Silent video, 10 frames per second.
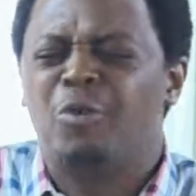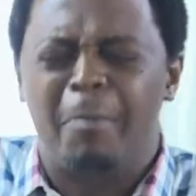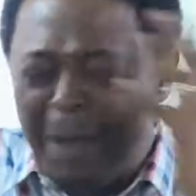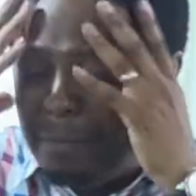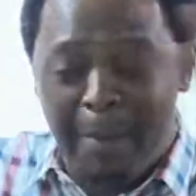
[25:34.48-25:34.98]

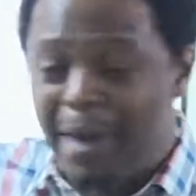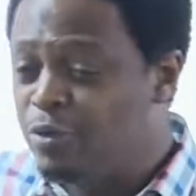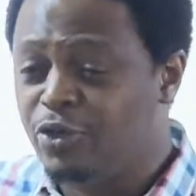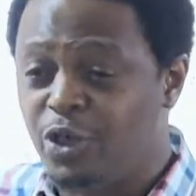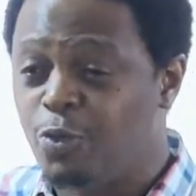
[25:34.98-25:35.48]
so my mind
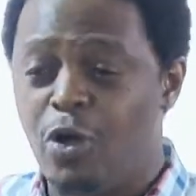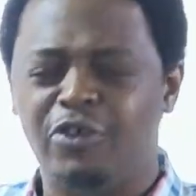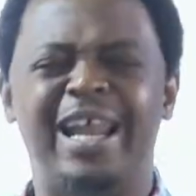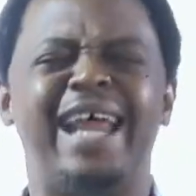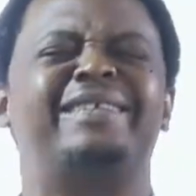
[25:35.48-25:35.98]
was just
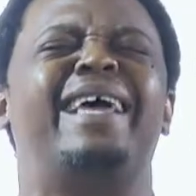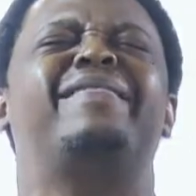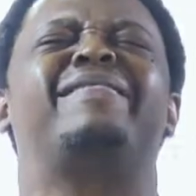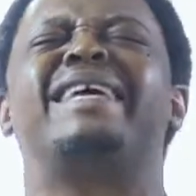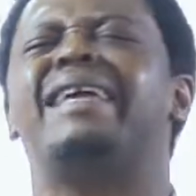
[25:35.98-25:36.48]
wandering. I
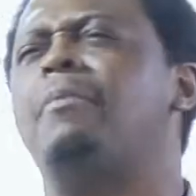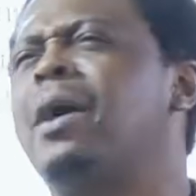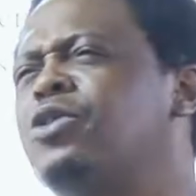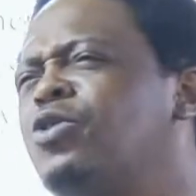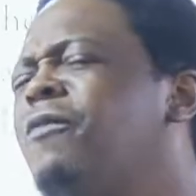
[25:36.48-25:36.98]
started thinking
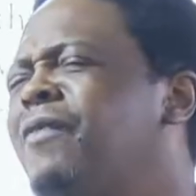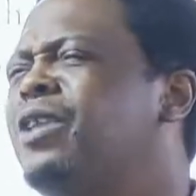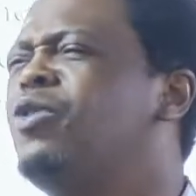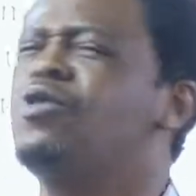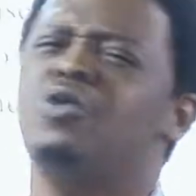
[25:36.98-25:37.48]
about stuff
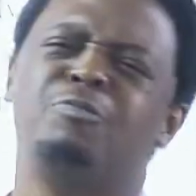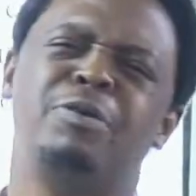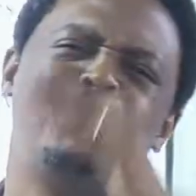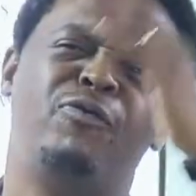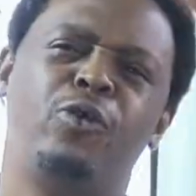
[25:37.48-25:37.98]
I'd done to
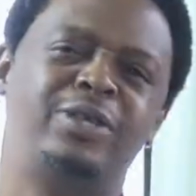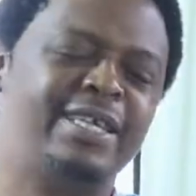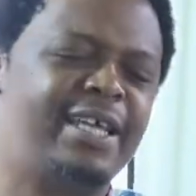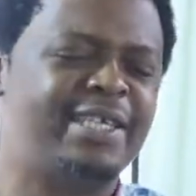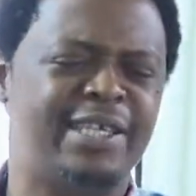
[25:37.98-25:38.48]
people
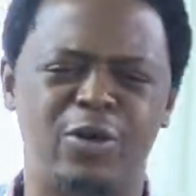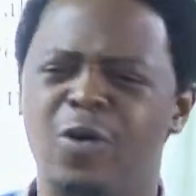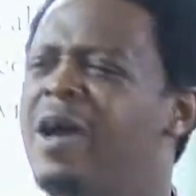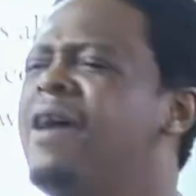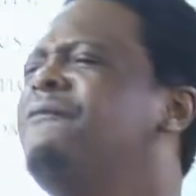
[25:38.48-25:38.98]
14 years
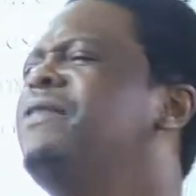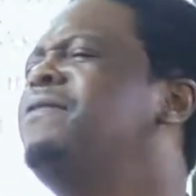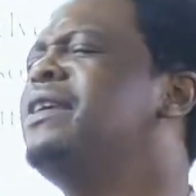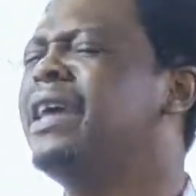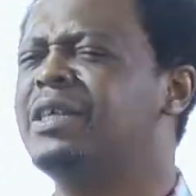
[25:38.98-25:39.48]
ago,
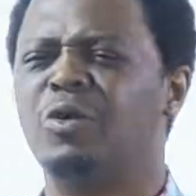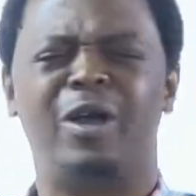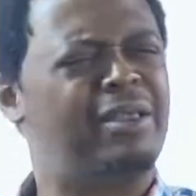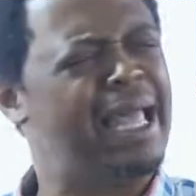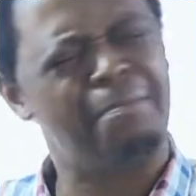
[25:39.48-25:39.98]
15 years ago.
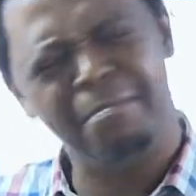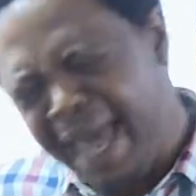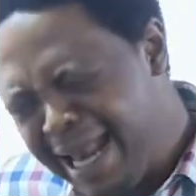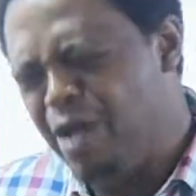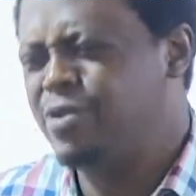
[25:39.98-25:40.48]
I was like,
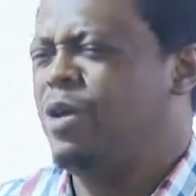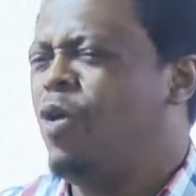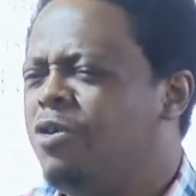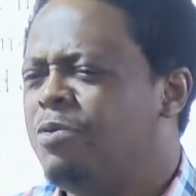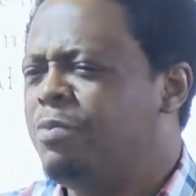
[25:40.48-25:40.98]
man, I was a
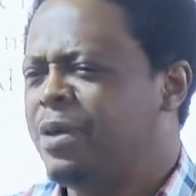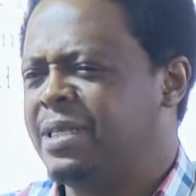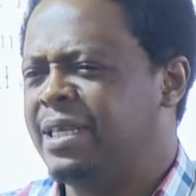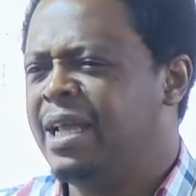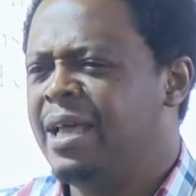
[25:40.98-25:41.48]
horrible
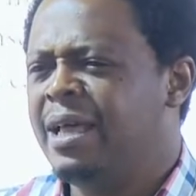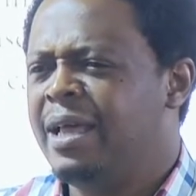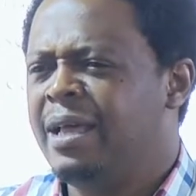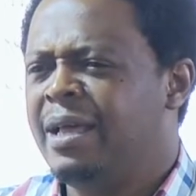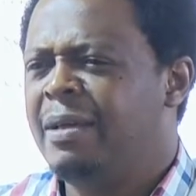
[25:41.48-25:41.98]
person.
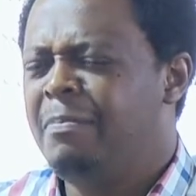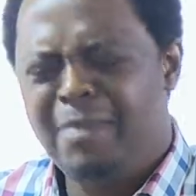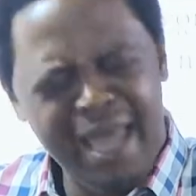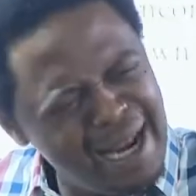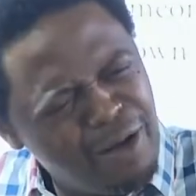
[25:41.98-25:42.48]

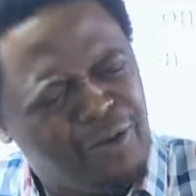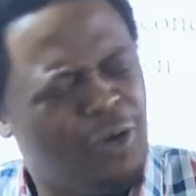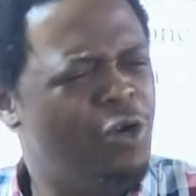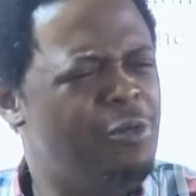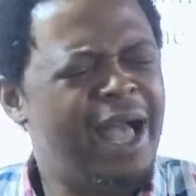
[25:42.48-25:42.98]
Man, I was a
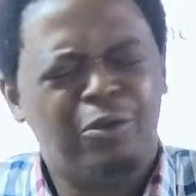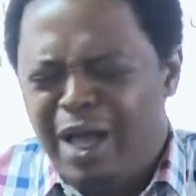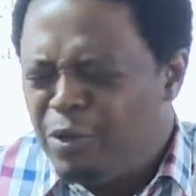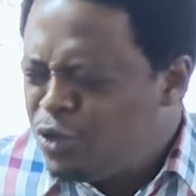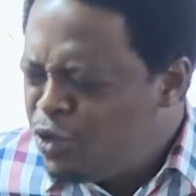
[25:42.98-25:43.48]
horrible person.
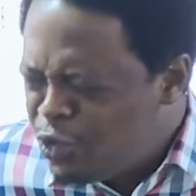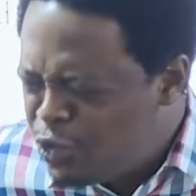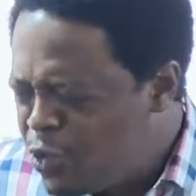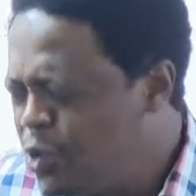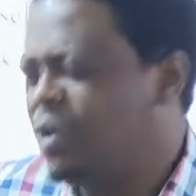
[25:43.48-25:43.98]
How could you
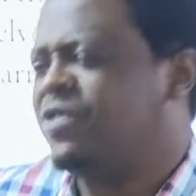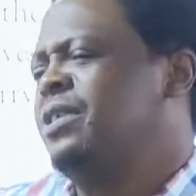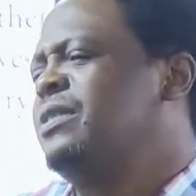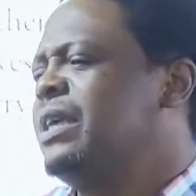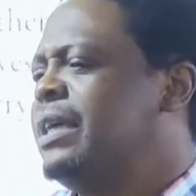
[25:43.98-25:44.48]
do such
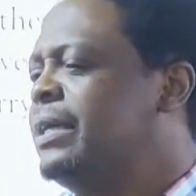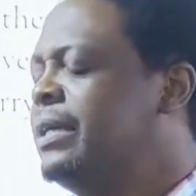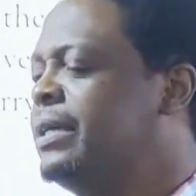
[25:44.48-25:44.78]
a thing?